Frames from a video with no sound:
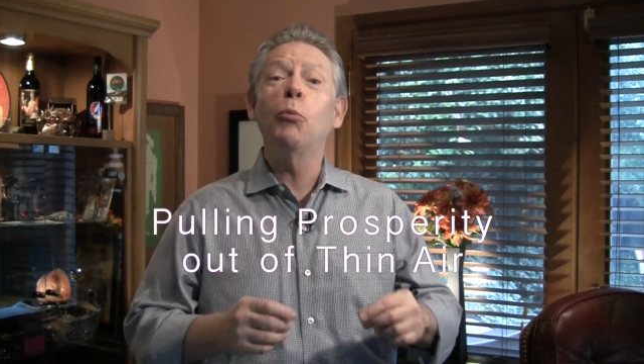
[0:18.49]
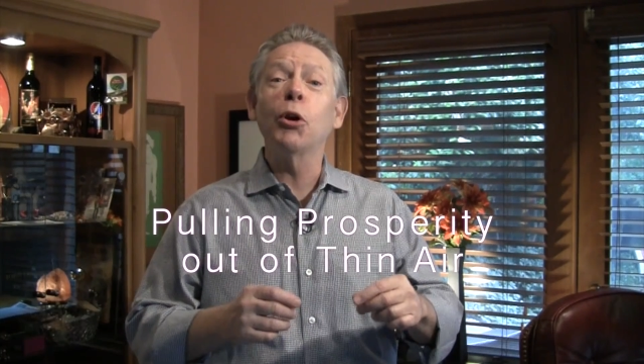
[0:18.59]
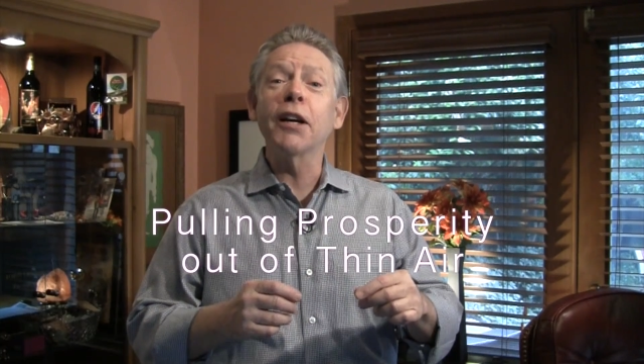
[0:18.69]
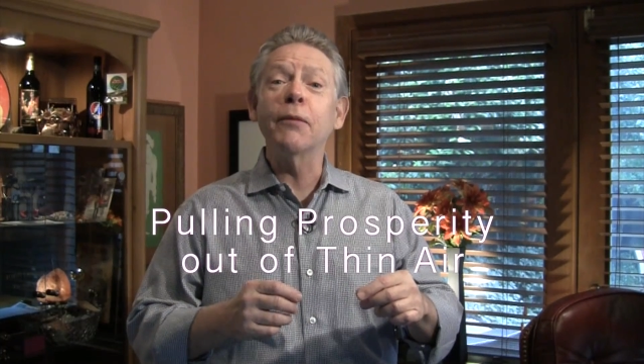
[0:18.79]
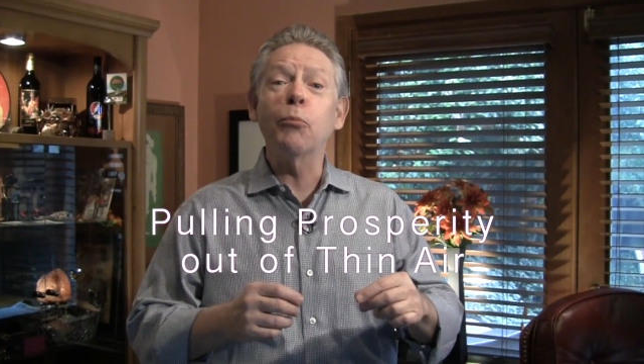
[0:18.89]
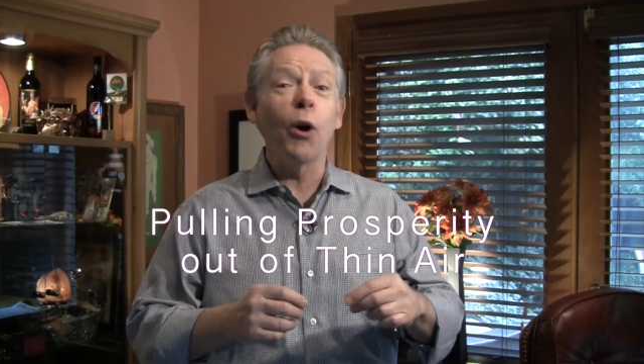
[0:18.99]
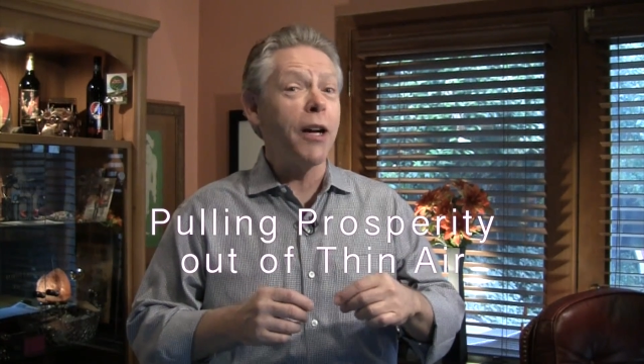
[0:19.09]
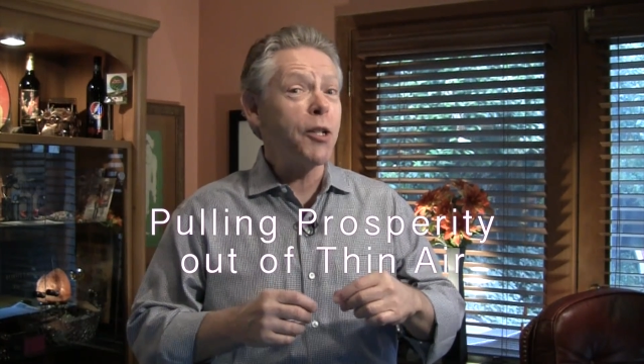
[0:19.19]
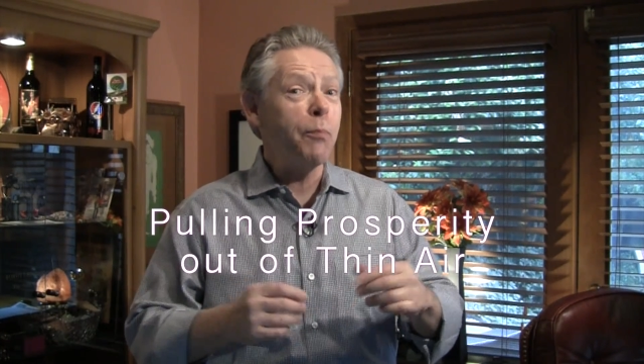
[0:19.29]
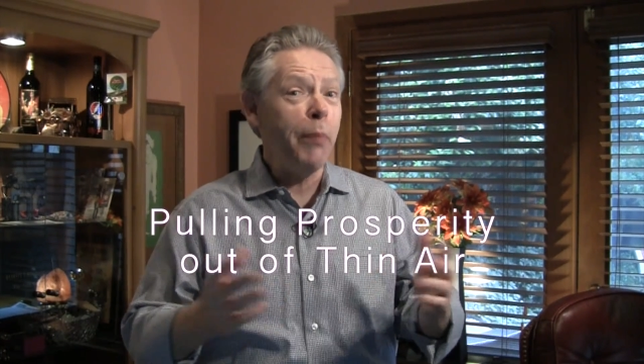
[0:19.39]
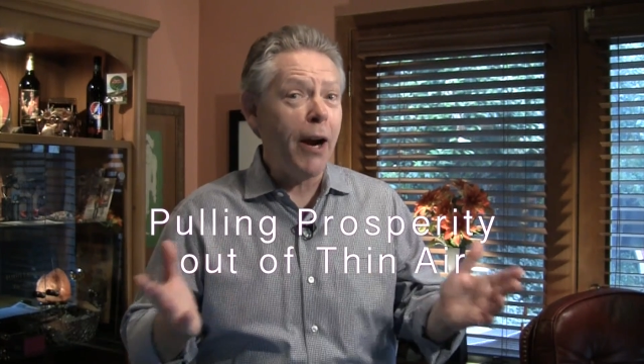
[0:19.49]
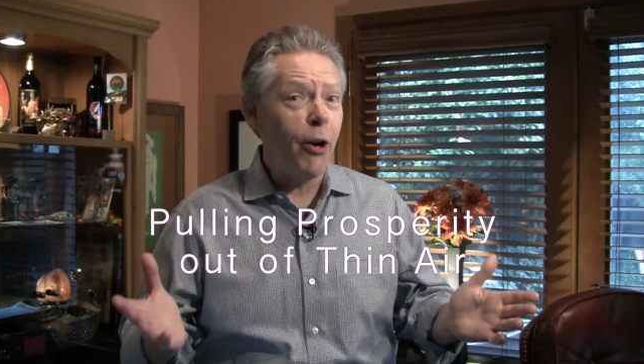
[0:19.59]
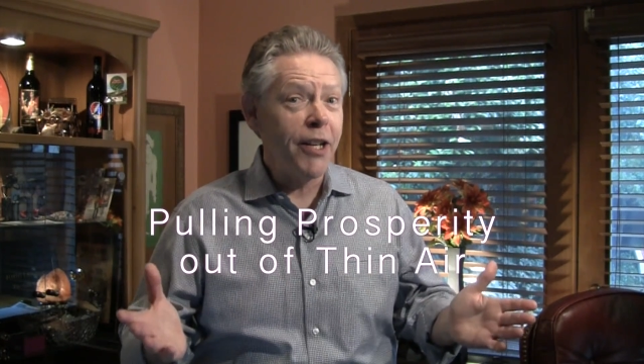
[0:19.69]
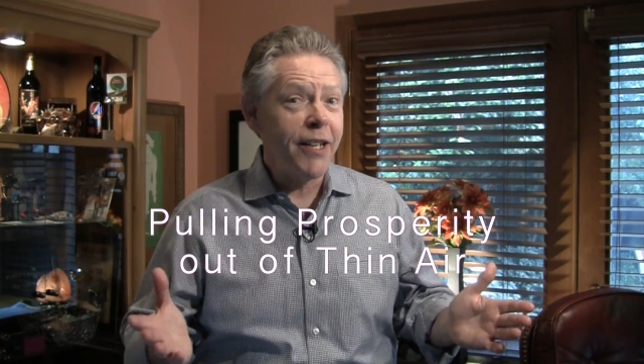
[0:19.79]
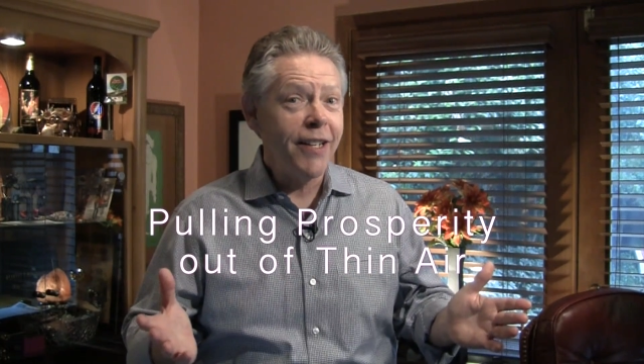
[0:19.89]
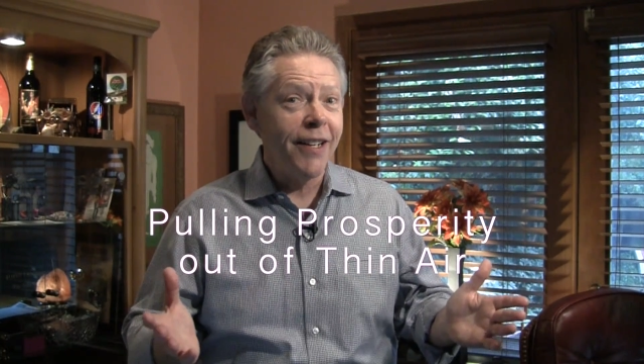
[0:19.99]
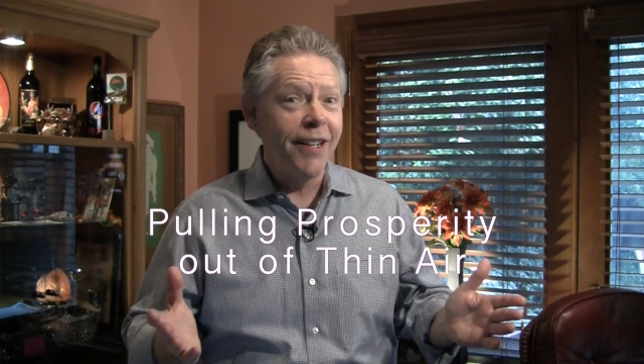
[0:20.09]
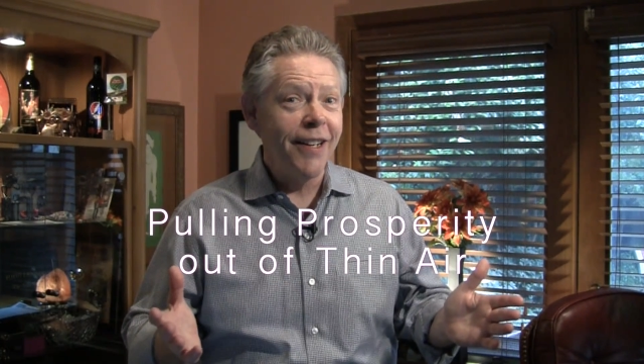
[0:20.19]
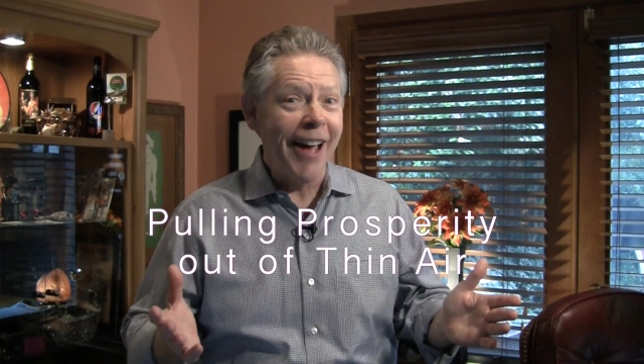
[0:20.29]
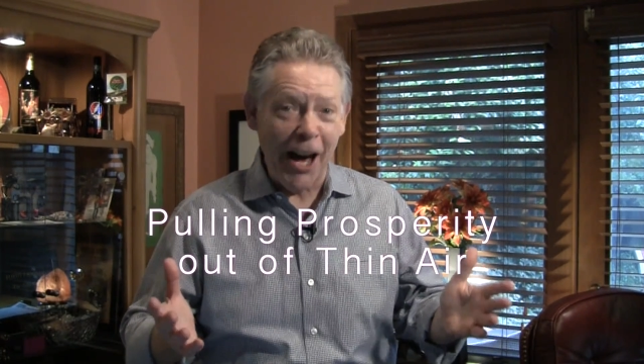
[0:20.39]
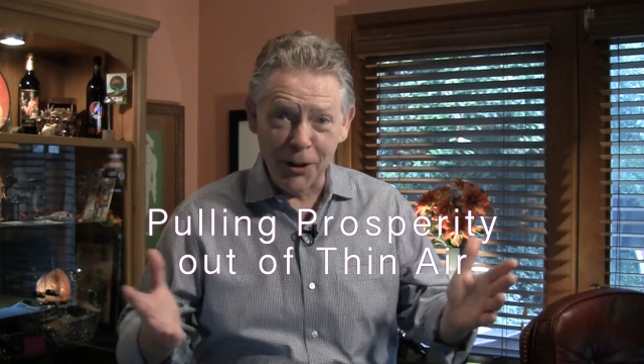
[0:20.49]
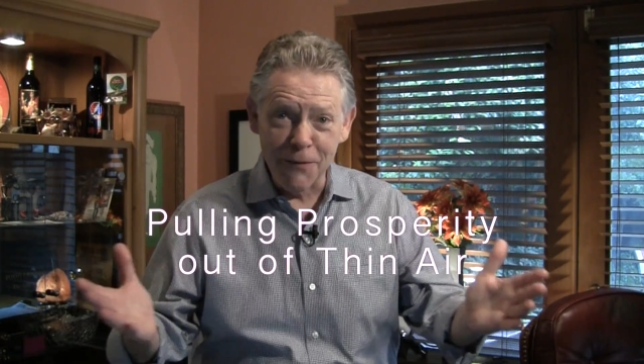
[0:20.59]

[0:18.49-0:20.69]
pulling prosperity out